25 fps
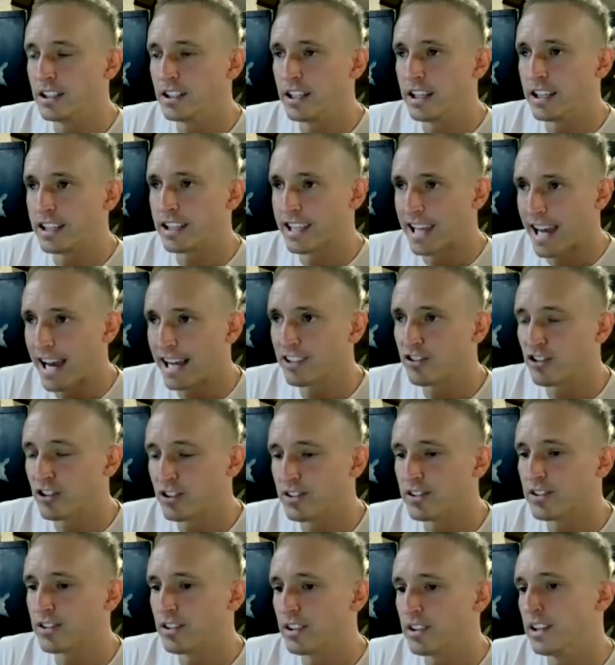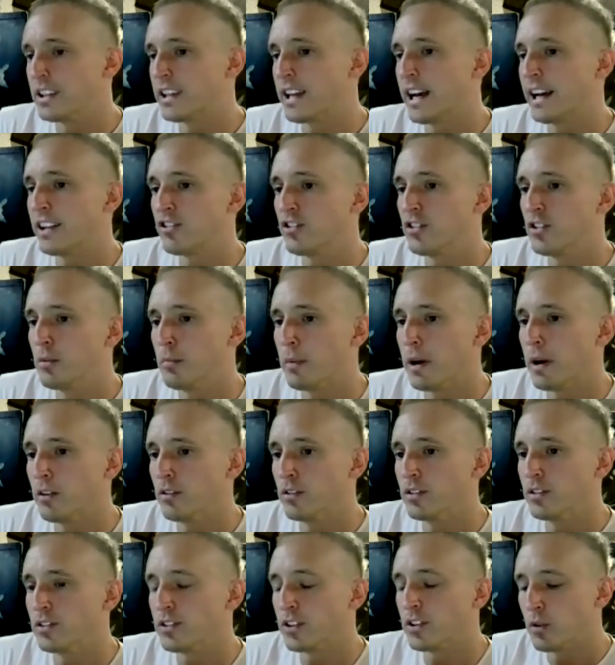catches them out.
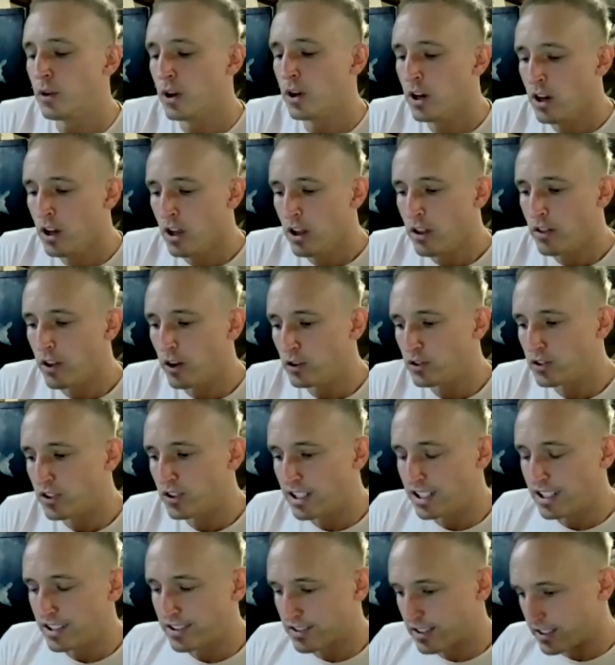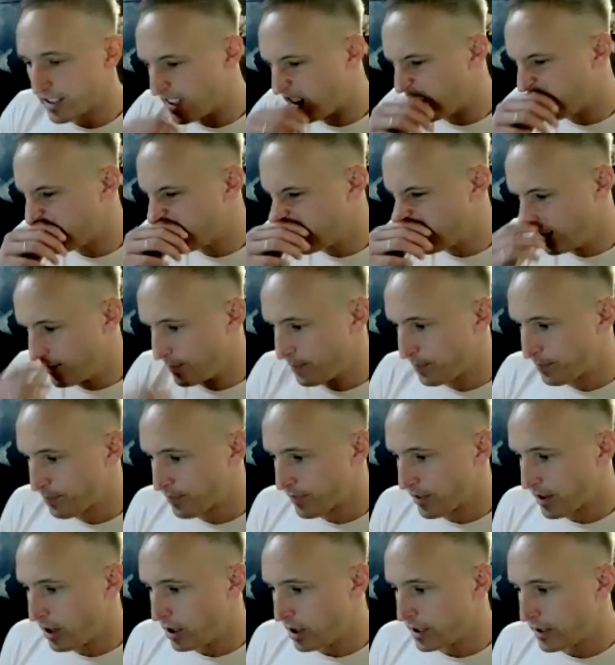So those that are listening, like
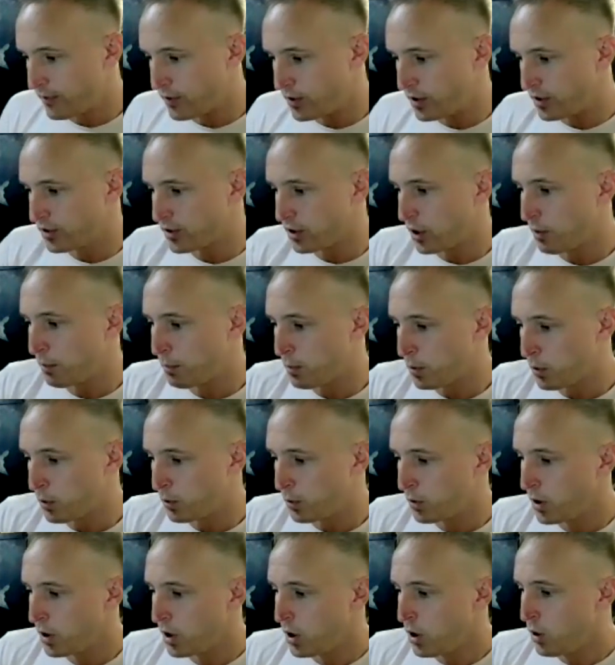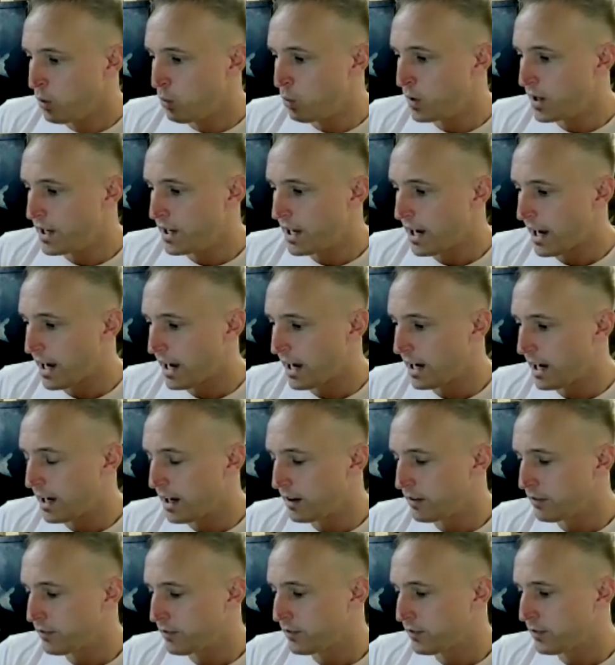I'll give you an example. We
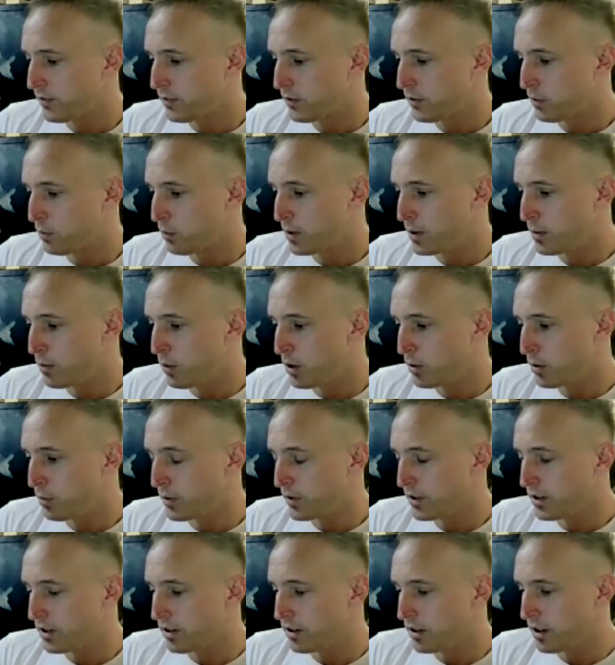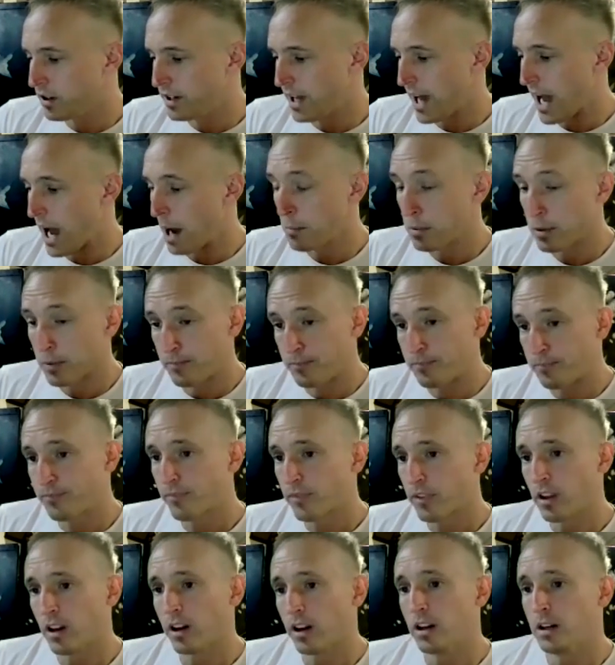work with an app,
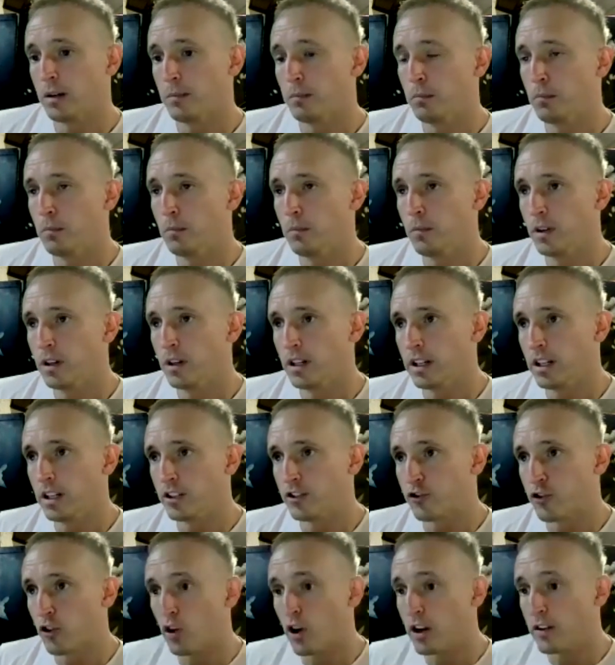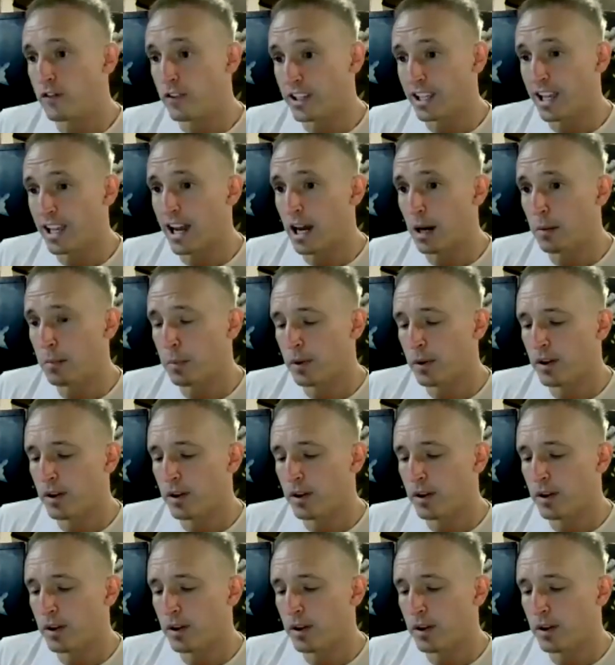a driving app.